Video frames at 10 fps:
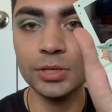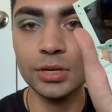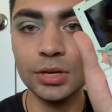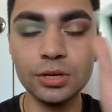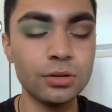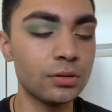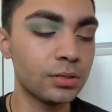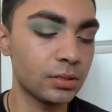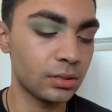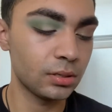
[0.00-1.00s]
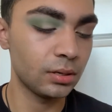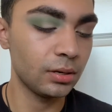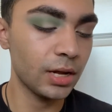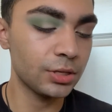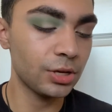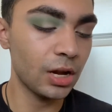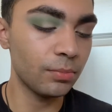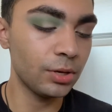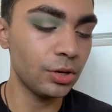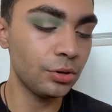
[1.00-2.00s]
use, next shade I'm
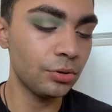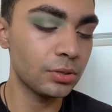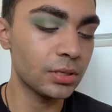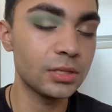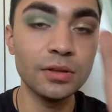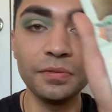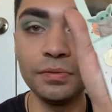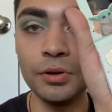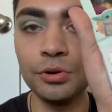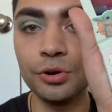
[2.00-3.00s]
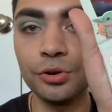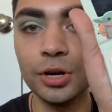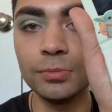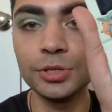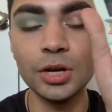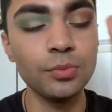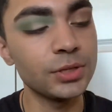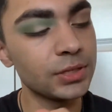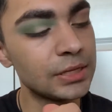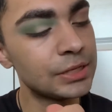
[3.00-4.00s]
gonna use is the Float Your Crib shade, which
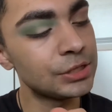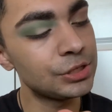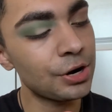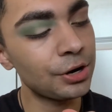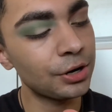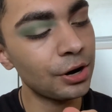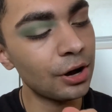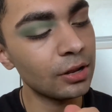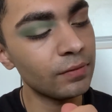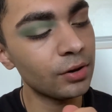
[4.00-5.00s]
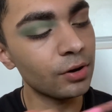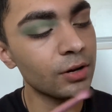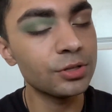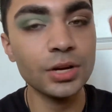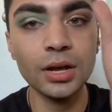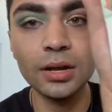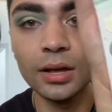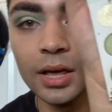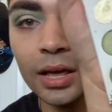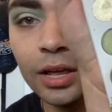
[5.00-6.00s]
is this dark olivey green shade.
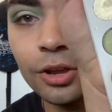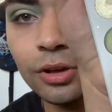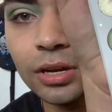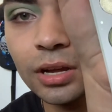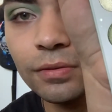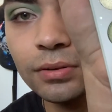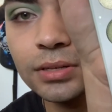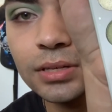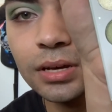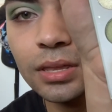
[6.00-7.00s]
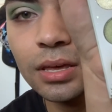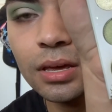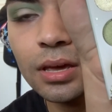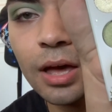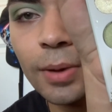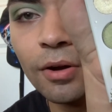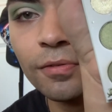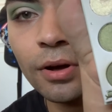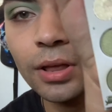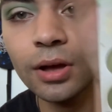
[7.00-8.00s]
And you can definitely see the amount of
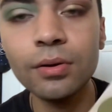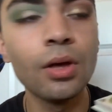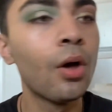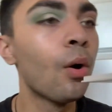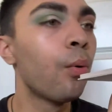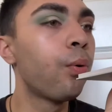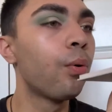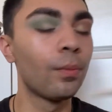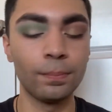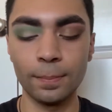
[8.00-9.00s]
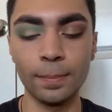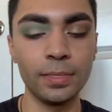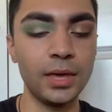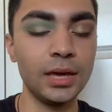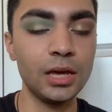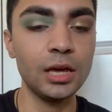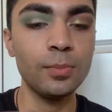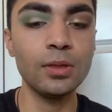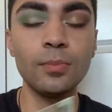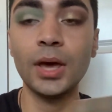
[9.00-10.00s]
fallout. You pick up
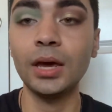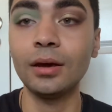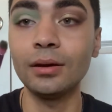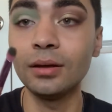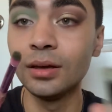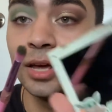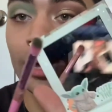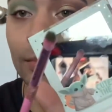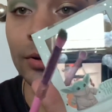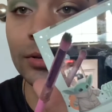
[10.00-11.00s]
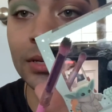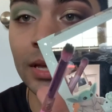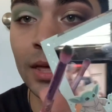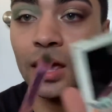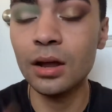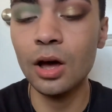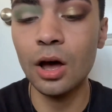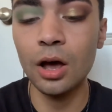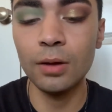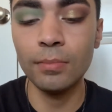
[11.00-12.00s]
in the pan, but you see that
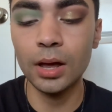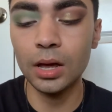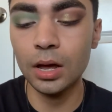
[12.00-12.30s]
on my,